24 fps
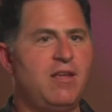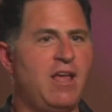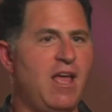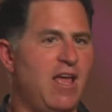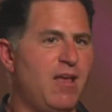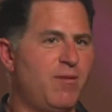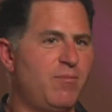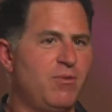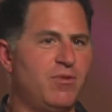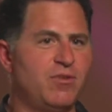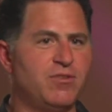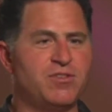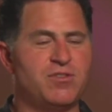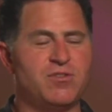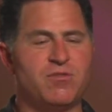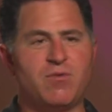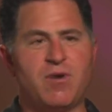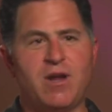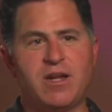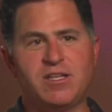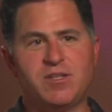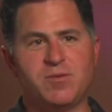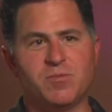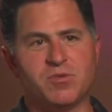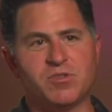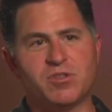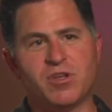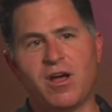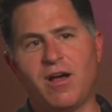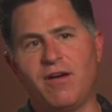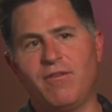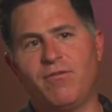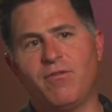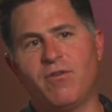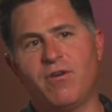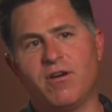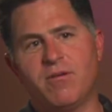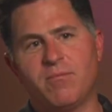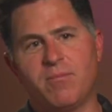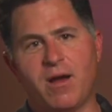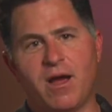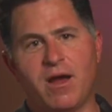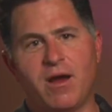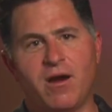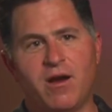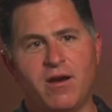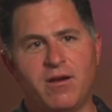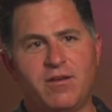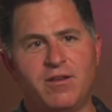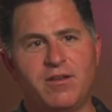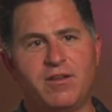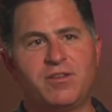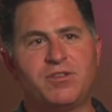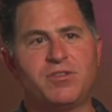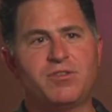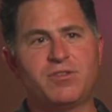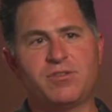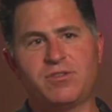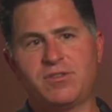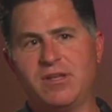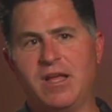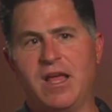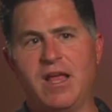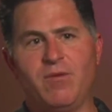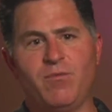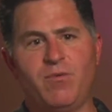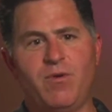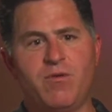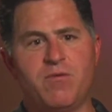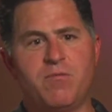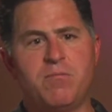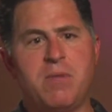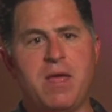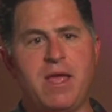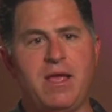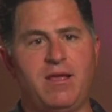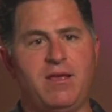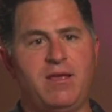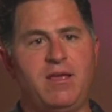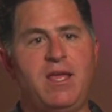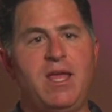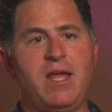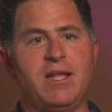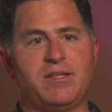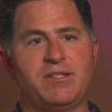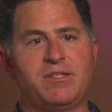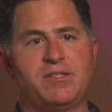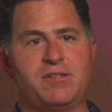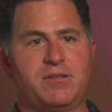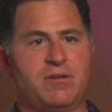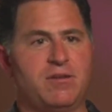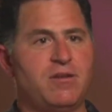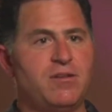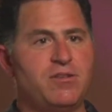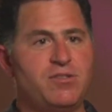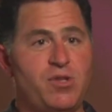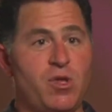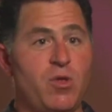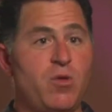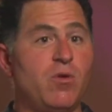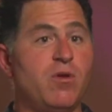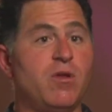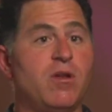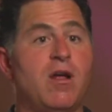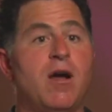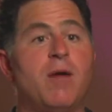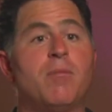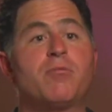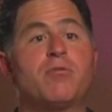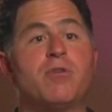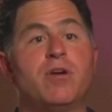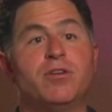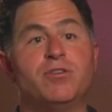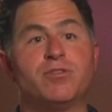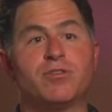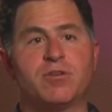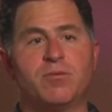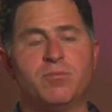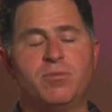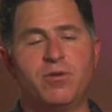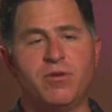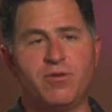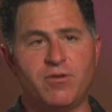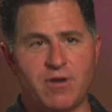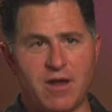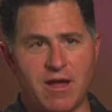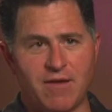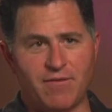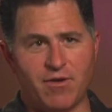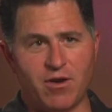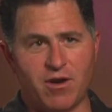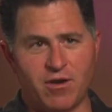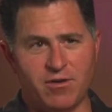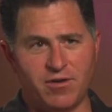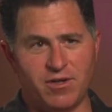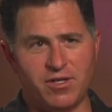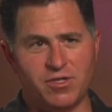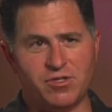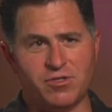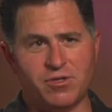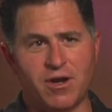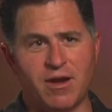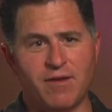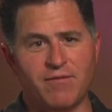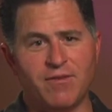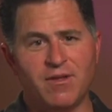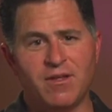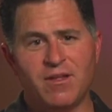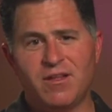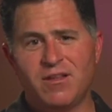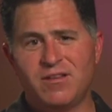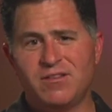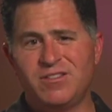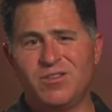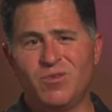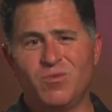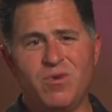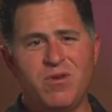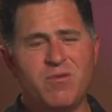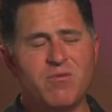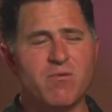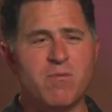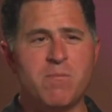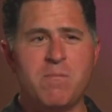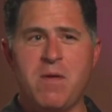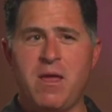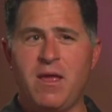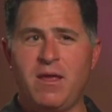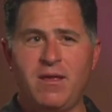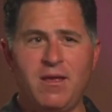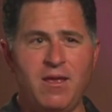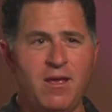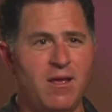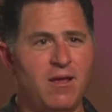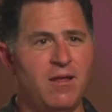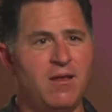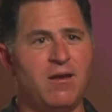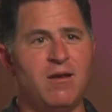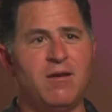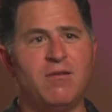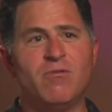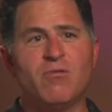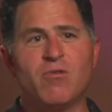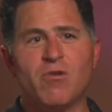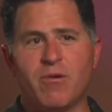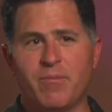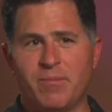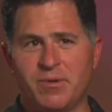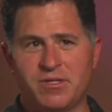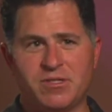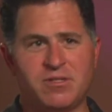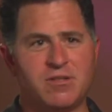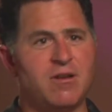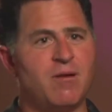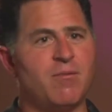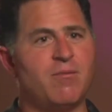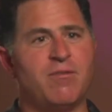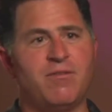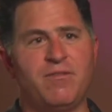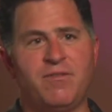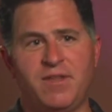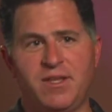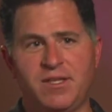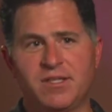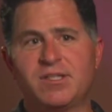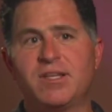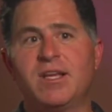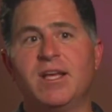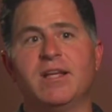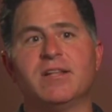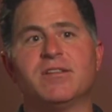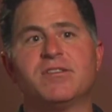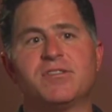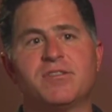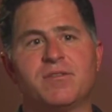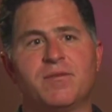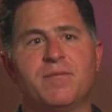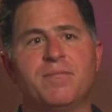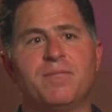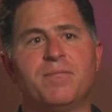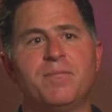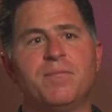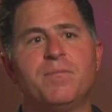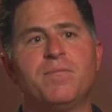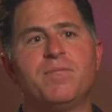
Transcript: cables and write some software and buy hard disks and we would make kits so you could upgrade your computer to have a hard disk drive. So we were making an enormous number of these kits,